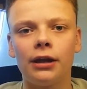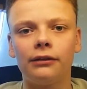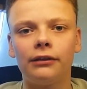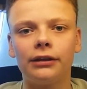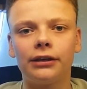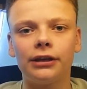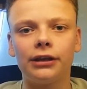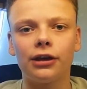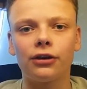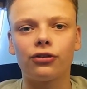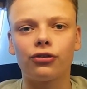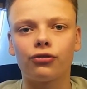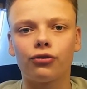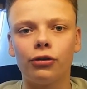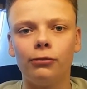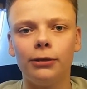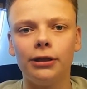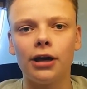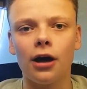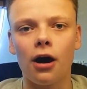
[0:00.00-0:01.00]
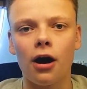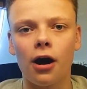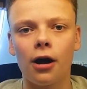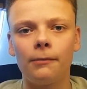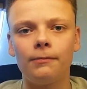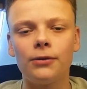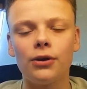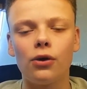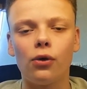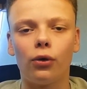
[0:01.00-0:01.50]
Taking extremely
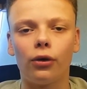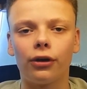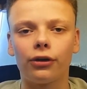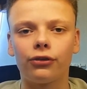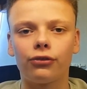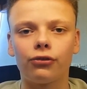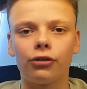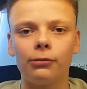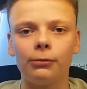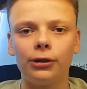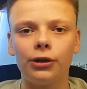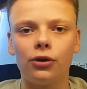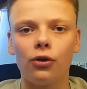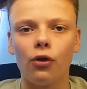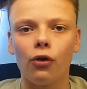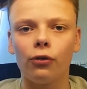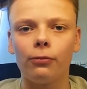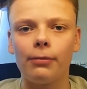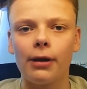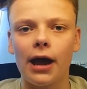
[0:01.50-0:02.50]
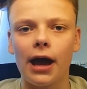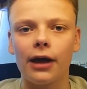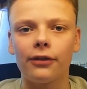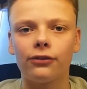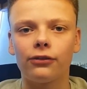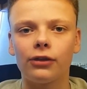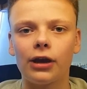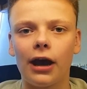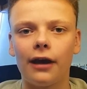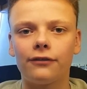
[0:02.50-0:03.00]
hot or extremely cold baths